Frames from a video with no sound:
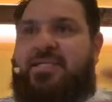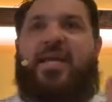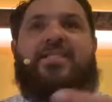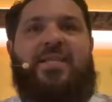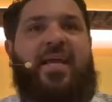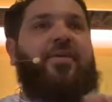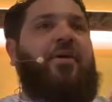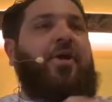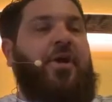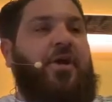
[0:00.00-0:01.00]
that
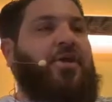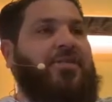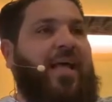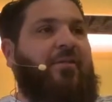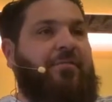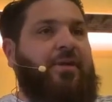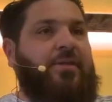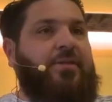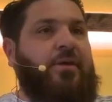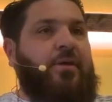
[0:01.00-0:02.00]
together yourself,
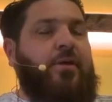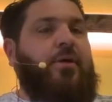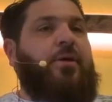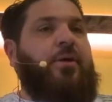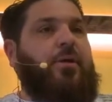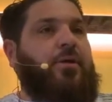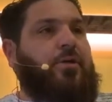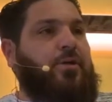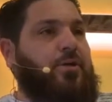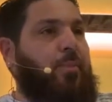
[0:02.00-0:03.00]
is
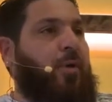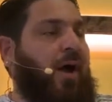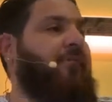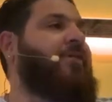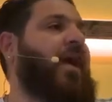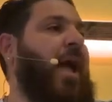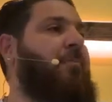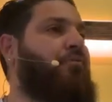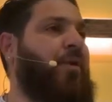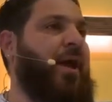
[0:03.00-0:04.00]
to prophesy
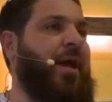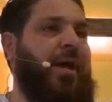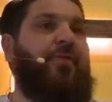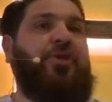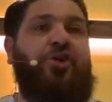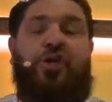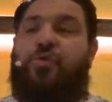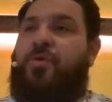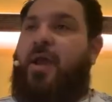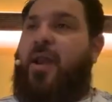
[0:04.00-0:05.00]
and pray in the church
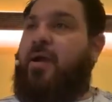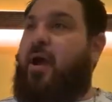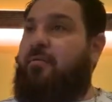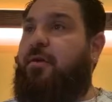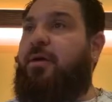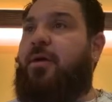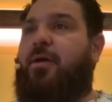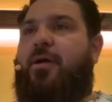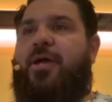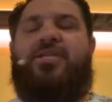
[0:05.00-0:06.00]
with your head uncovered
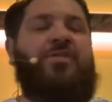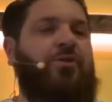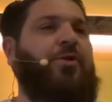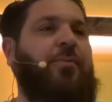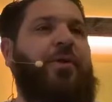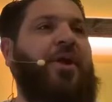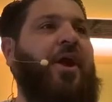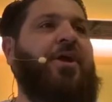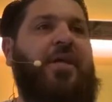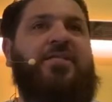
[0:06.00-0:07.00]
is, you, you're,
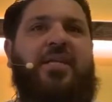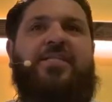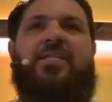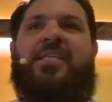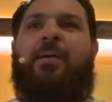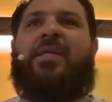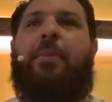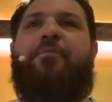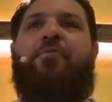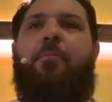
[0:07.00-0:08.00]
is, is the same
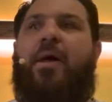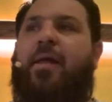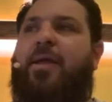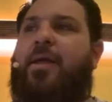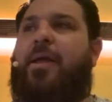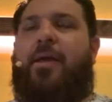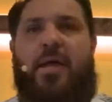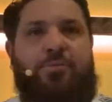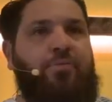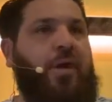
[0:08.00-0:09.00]
type of rebellion
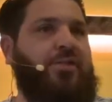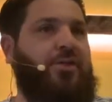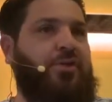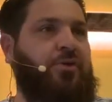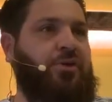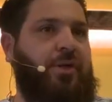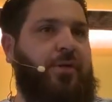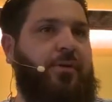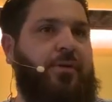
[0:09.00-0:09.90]
as prostitution.